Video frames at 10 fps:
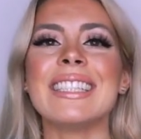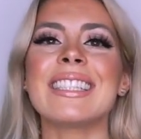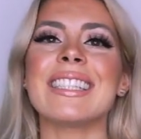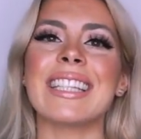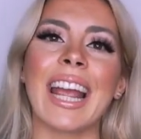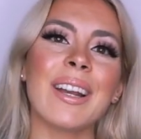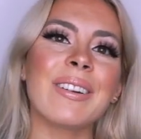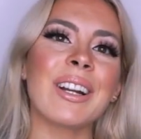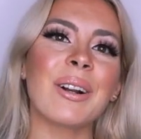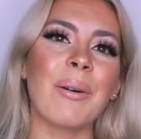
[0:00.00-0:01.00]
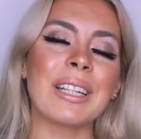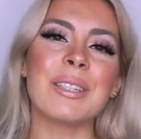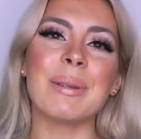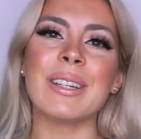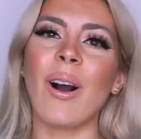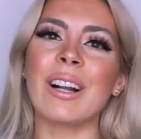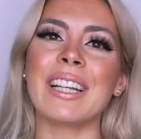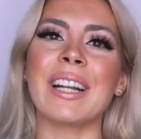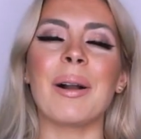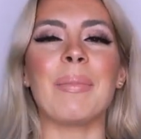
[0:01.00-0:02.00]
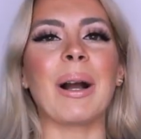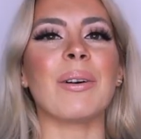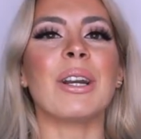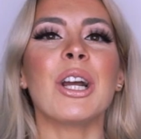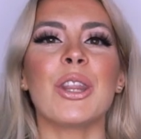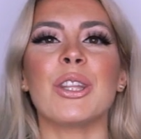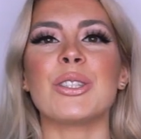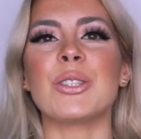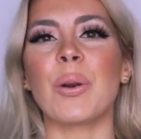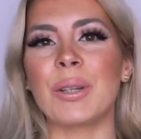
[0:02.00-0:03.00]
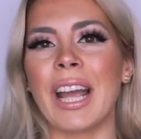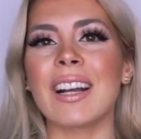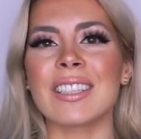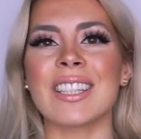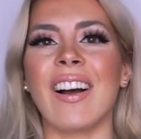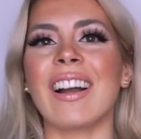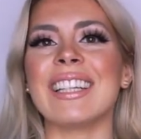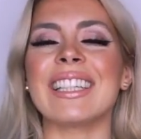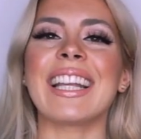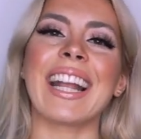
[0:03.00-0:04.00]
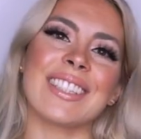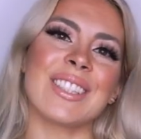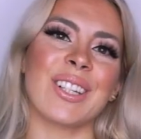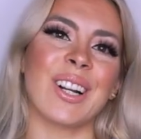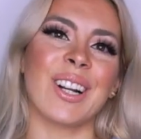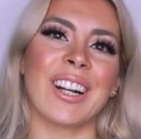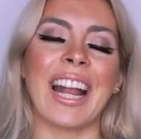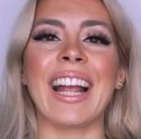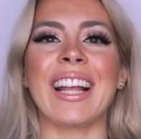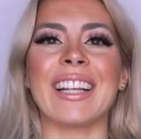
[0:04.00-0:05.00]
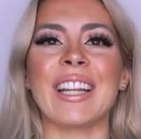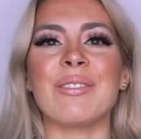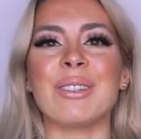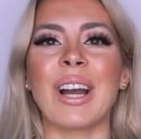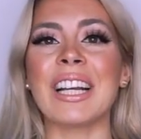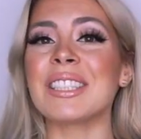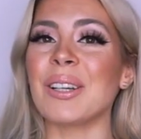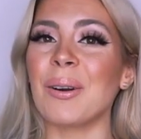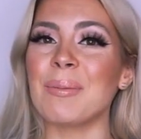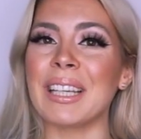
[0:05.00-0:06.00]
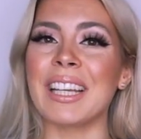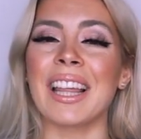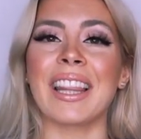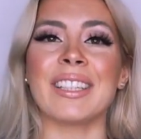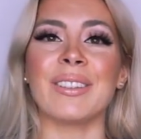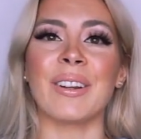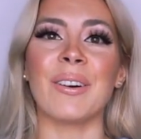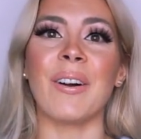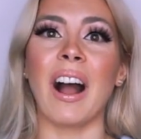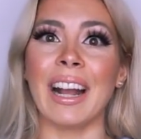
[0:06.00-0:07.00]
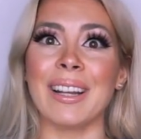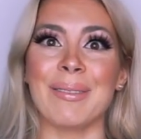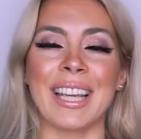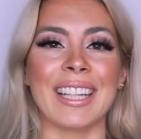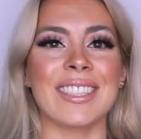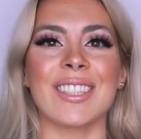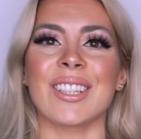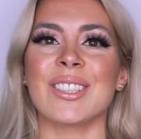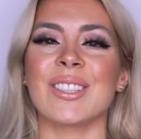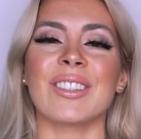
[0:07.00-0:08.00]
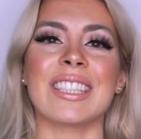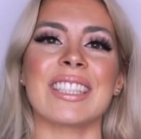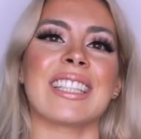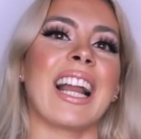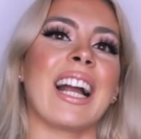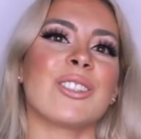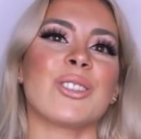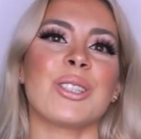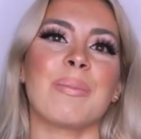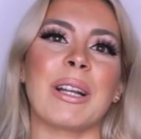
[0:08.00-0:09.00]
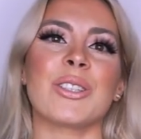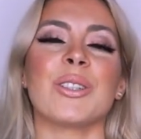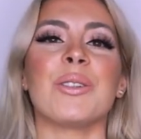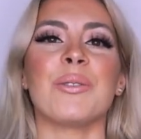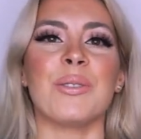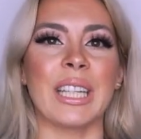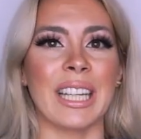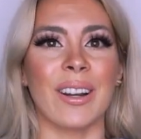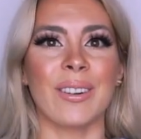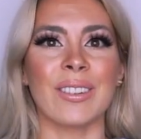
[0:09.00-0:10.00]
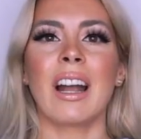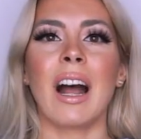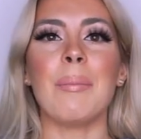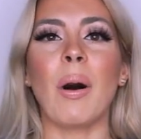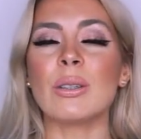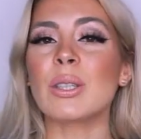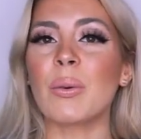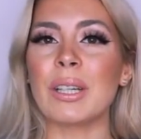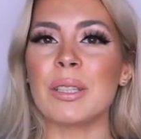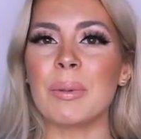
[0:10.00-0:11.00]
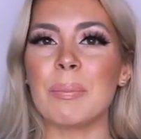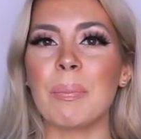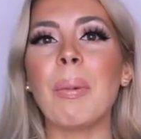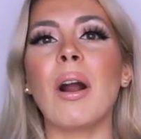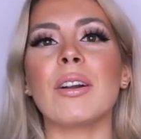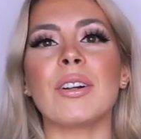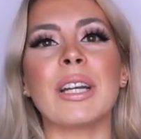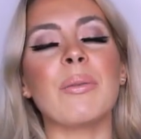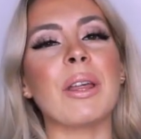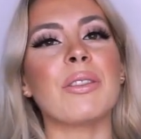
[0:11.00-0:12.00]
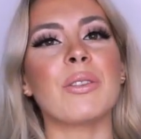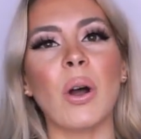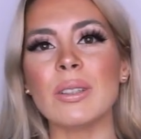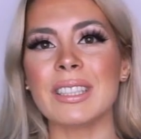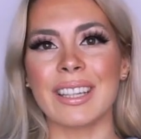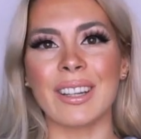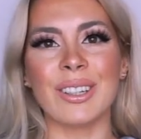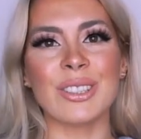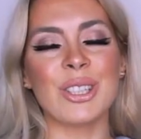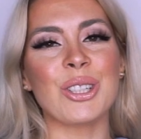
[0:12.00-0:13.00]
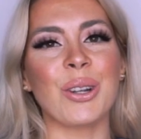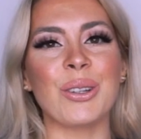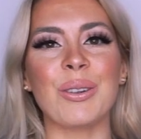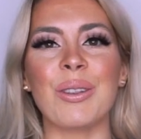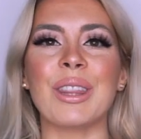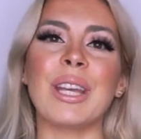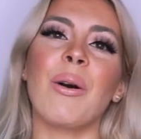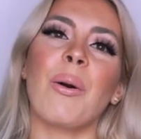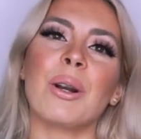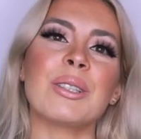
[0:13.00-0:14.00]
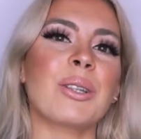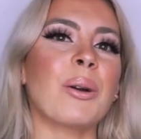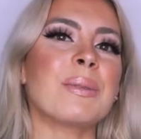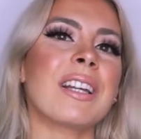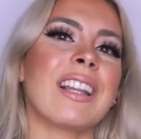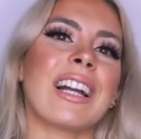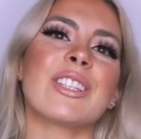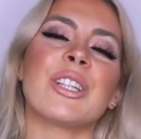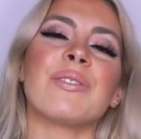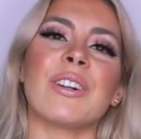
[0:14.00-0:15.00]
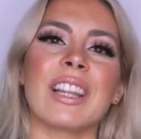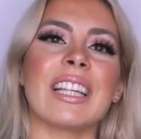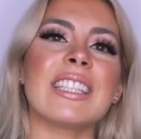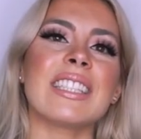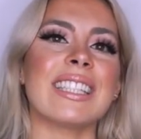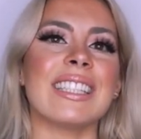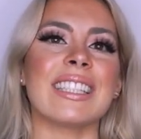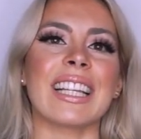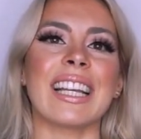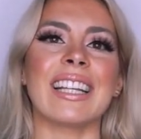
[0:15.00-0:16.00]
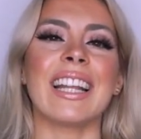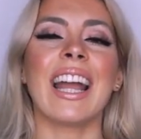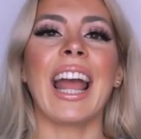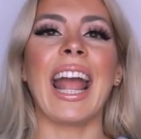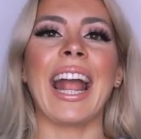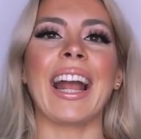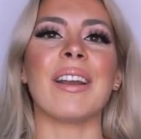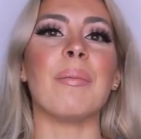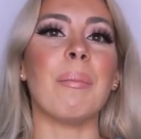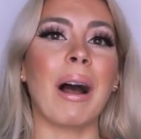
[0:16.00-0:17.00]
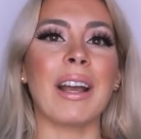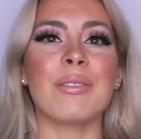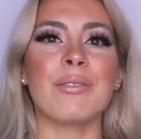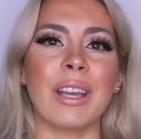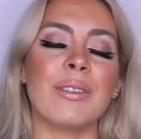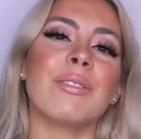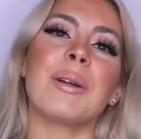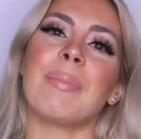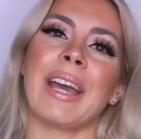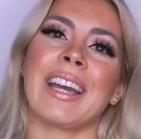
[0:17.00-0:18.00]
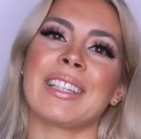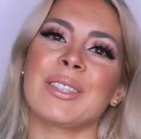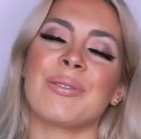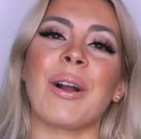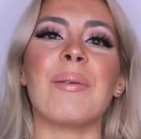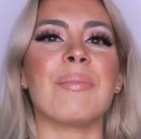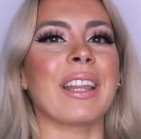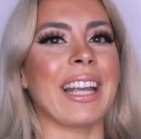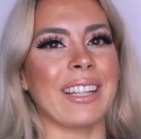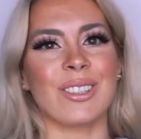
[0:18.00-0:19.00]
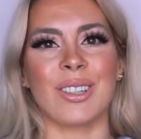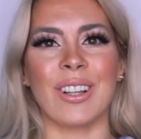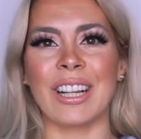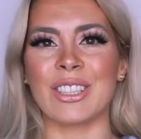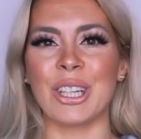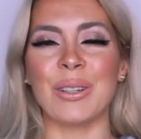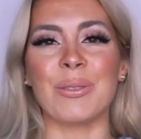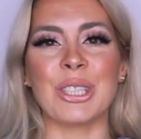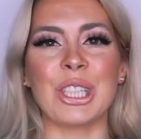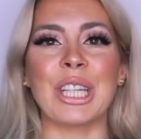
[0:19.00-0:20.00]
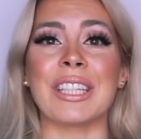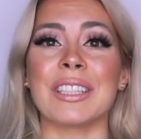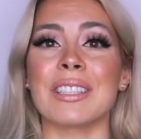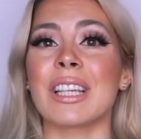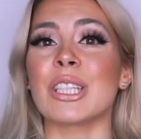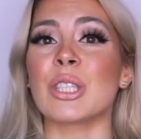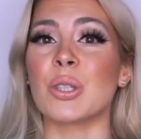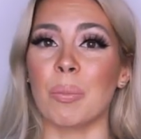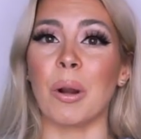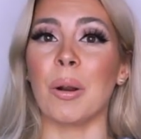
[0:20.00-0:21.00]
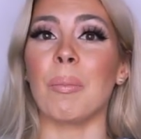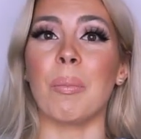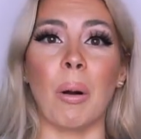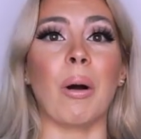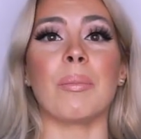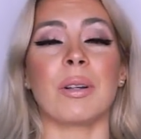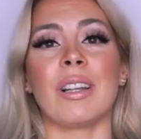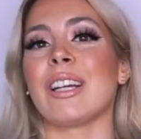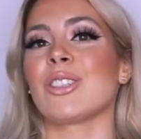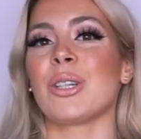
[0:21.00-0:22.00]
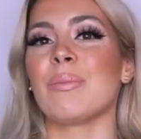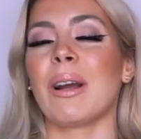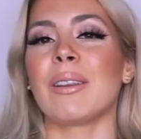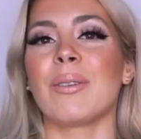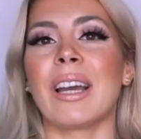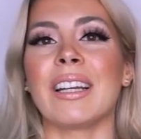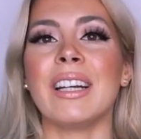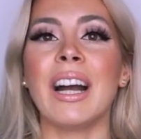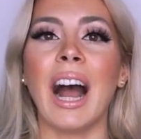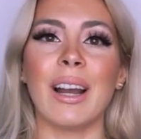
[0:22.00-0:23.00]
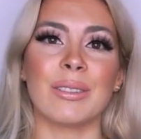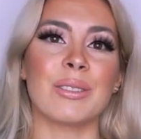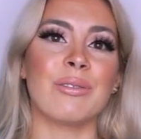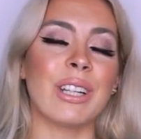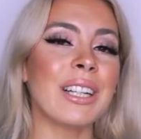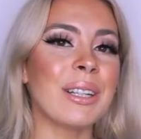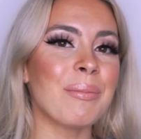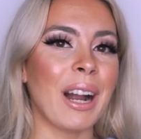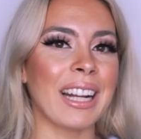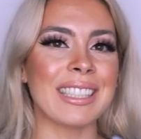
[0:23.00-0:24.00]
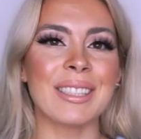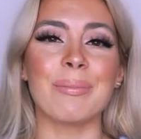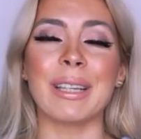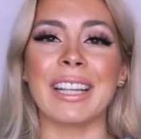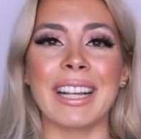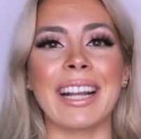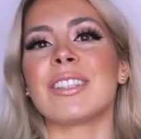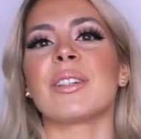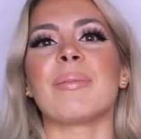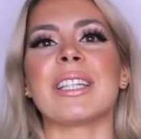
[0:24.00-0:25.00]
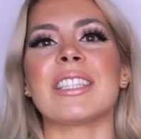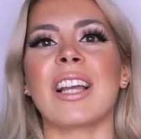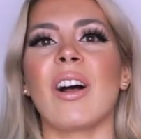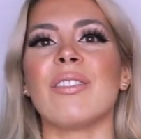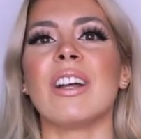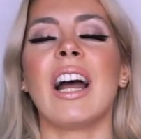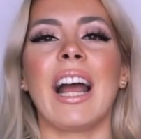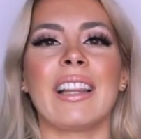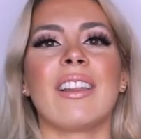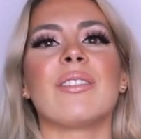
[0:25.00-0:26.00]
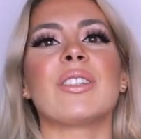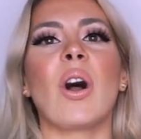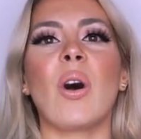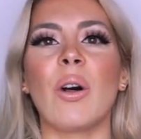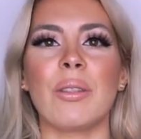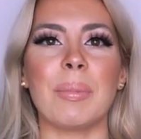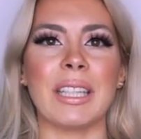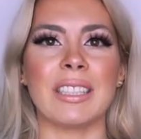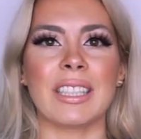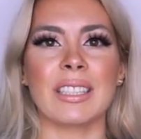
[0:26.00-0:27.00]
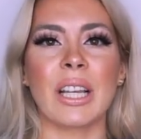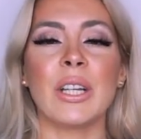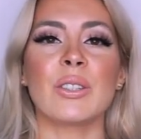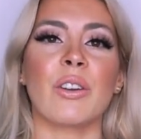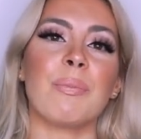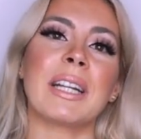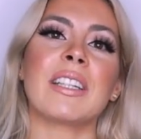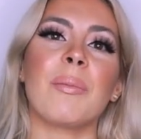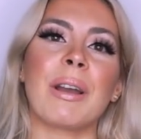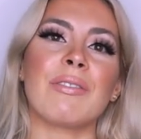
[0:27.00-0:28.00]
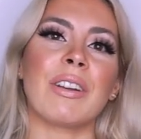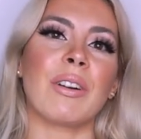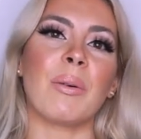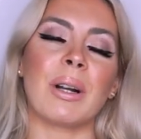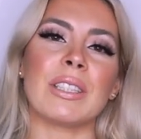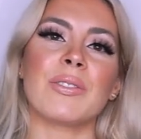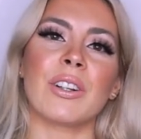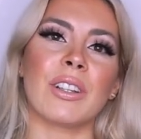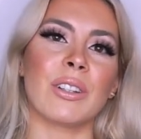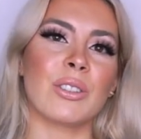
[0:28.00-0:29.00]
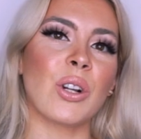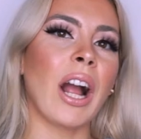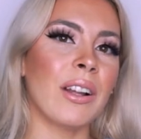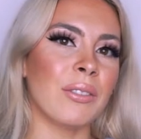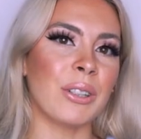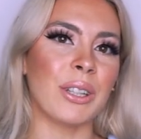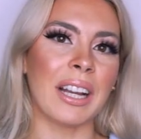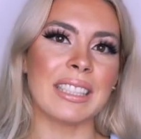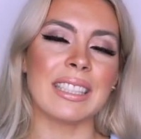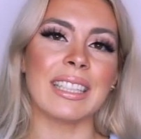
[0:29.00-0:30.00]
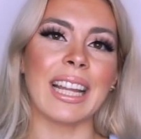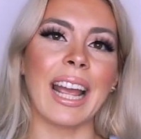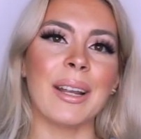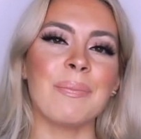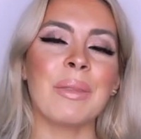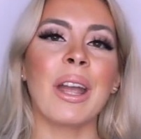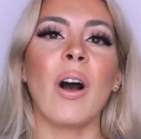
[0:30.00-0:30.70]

Today we are going to be talking about the zodiac sign Cancer and if you guys know me then you know I am a Cancer so this is an extra special video. I'm also going to be partnering with Dolls Kill to show you the Horoscopez collection for this season and my favorite picks from the Cancer collection, which is a super bomb collection, by the way. I was very impressed being a Cancer myself. I loved all the pieces, so I picked out my favorite ones for a little try on for you guys today.